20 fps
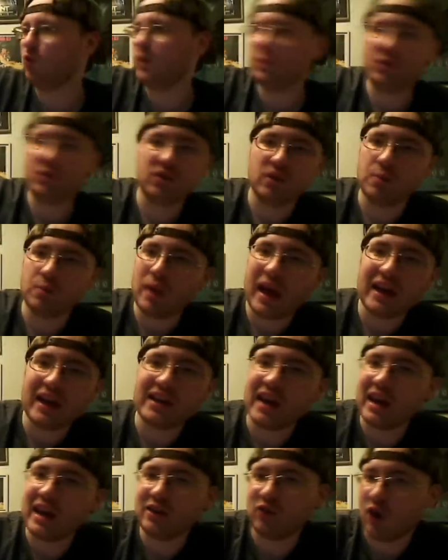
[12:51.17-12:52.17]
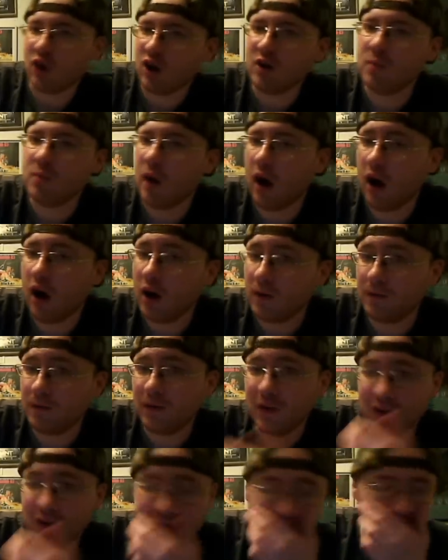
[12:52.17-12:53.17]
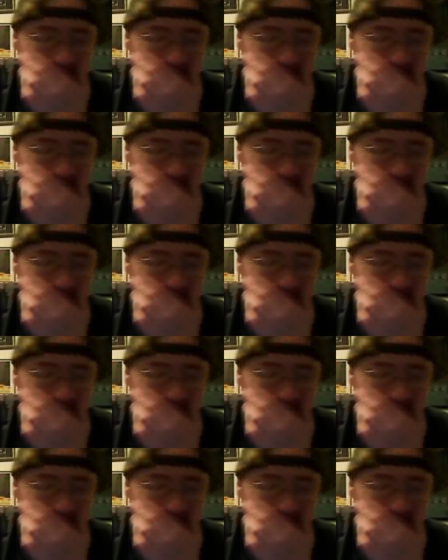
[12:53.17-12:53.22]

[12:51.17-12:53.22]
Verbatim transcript: rips the bad guy's arm off.